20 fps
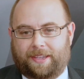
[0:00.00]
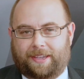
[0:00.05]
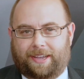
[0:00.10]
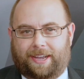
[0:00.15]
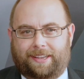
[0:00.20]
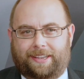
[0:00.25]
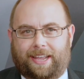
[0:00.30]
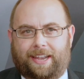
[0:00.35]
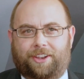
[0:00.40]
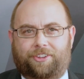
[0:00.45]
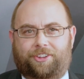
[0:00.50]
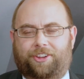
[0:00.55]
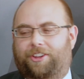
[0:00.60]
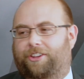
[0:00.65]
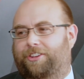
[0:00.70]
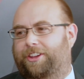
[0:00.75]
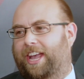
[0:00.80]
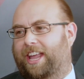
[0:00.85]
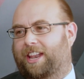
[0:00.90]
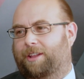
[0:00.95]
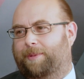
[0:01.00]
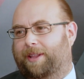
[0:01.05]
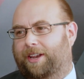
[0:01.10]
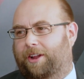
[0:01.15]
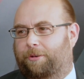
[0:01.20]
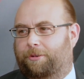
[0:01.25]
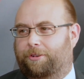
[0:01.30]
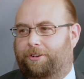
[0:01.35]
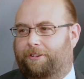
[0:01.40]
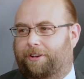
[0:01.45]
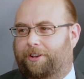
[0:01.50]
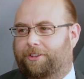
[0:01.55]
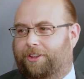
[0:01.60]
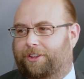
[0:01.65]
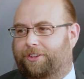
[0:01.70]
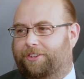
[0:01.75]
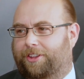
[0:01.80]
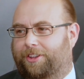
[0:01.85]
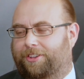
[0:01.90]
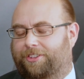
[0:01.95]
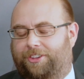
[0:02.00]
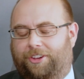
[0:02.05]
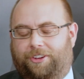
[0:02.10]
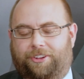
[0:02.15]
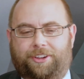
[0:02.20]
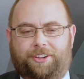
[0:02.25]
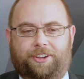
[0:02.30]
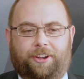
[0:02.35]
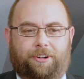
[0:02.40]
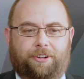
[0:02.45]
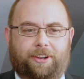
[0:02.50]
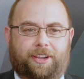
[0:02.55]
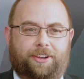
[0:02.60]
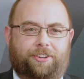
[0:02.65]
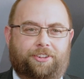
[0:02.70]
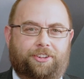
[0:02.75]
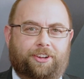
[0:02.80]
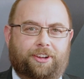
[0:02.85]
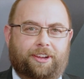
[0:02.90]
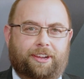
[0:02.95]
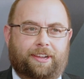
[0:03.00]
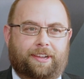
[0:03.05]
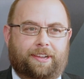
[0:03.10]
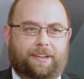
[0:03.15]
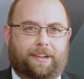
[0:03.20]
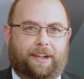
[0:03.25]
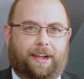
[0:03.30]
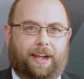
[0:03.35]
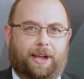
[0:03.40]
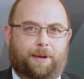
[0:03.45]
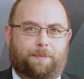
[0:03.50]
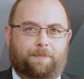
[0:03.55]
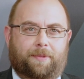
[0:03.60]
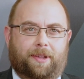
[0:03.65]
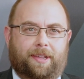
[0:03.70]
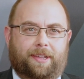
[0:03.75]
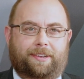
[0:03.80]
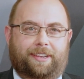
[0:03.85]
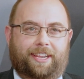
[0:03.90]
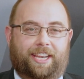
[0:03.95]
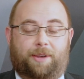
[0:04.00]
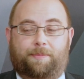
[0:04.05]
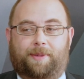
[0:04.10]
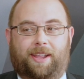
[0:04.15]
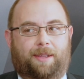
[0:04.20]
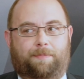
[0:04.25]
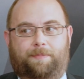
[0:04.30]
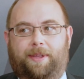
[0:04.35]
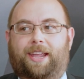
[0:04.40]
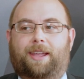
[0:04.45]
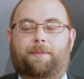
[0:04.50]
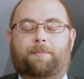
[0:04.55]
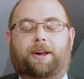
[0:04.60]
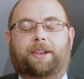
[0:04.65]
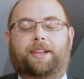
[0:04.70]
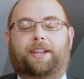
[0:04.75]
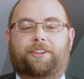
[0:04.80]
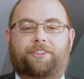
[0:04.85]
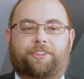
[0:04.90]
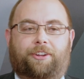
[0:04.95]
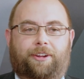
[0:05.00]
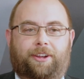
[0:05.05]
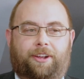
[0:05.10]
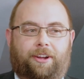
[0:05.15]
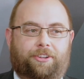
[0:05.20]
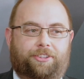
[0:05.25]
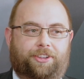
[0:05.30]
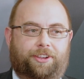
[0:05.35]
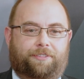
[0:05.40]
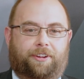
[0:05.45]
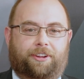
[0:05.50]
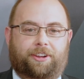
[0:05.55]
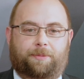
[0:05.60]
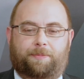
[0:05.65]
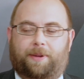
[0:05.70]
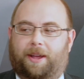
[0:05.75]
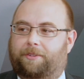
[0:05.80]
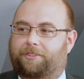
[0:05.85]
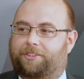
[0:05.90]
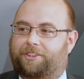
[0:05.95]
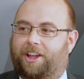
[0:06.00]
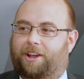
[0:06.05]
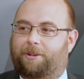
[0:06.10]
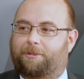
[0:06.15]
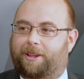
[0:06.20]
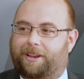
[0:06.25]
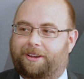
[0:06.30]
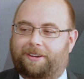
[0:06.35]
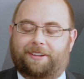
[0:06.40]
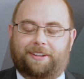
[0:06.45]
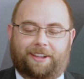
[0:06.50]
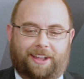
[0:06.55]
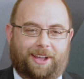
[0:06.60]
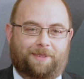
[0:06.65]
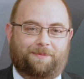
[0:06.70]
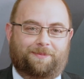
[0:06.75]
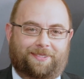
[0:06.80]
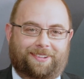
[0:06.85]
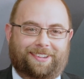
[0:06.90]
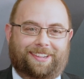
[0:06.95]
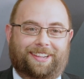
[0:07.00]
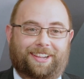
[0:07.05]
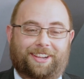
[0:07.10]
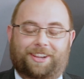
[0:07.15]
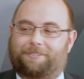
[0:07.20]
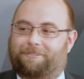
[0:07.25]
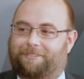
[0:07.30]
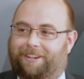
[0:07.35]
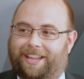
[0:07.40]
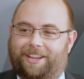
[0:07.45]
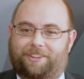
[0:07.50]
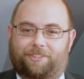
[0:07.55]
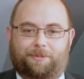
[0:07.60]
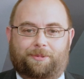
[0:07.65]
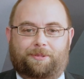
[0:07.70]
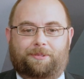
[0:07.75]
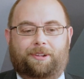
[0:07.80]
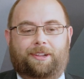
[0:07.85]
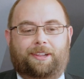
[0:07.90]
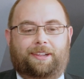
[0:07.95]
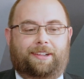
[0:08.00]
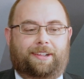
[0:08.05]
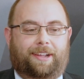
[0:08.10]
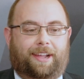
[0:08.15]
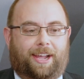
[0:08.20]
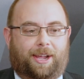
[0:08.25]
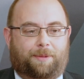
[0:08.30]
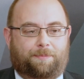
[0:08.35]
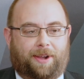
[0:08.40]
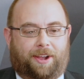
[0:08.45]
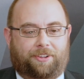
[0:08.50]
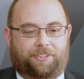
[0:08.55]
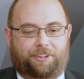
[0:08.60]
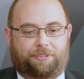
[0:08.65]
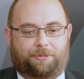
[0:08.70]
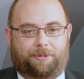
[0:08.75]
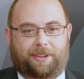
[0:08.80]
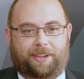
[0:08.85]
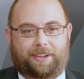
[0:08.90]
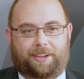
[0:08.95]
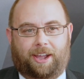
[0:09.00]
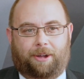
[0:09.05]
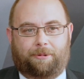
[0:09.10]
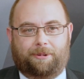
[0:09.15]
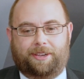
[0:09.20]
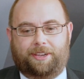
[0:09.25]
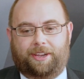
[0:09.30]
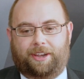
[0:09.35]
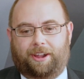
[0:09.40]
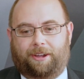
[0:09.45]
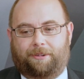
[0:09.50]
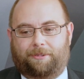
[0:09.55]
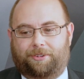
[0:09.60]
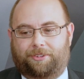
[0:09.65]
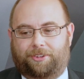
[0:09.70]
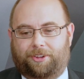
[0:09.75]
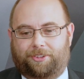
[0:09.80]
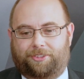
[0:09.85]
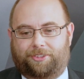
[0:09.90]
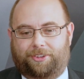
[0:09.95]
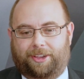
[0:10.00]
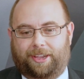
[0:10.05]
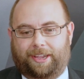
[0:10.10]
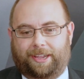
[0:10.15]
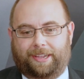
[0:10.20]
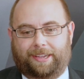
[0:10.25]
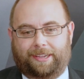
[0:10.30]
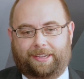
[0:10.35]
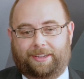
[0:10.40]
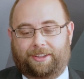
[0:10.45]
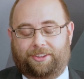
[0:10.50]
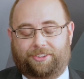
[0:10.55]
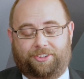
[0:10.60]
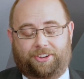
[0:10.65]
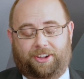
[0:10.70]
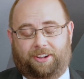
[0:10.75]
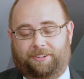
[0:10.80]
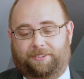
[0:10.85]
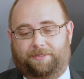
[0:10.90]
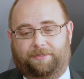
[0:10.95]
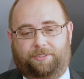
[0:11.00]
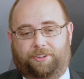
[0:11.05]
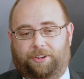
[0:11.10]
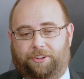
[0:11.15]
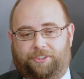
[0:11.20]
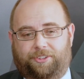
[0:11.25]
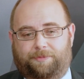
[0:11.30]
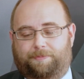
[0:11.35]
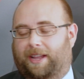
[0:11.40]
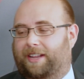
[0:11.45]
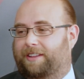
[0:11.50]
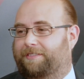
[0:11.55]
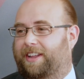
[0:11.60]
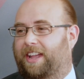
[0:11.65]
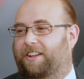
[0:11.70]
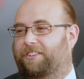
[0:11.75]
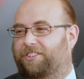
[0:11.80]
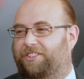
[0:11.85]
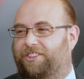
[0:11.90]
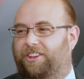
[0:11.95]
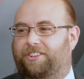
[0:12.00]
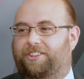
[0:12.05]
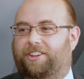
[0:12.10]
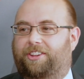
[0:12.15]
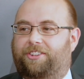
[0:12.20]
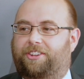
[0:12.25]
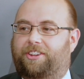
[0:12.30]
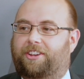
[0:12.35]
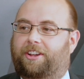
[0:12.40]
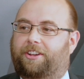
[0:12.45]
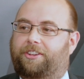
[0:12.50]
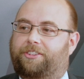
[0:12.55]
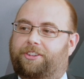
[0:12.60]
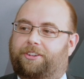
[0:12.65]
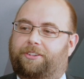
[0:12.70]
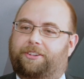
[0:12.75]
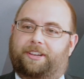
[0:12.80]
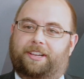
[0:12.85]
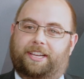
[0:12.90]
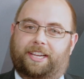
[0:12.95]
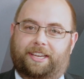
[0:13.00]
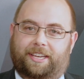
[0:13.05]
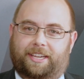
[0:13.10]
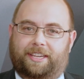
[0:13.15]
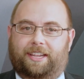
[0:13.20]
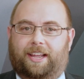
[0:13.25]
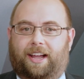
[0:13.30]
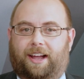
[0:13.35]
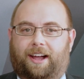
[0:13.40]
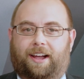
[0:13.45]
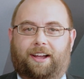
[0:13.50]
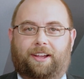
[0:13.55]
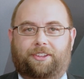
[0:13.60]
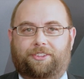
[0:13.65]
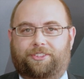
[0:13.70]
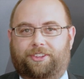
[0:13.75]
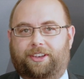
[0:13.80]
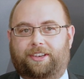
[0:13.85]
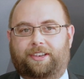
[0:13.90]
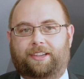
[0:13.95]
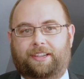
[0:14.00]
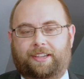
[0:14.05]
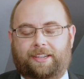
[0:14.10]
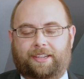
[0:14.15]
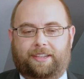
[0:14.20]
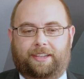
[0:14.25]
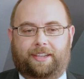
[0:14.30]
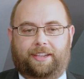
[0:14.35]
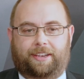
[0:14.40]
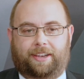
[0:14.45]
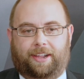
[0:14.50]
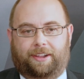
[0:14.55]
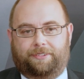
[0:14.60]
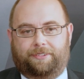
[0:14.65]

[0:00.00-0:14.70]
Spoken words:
then as you do, you get a bit older, and as I started college, needed a bit of beer money, so I asked if I could perhaps go in, relatable, perhaps if we could go in, and just start doing some back of house duties, so I cleaned the cars and, did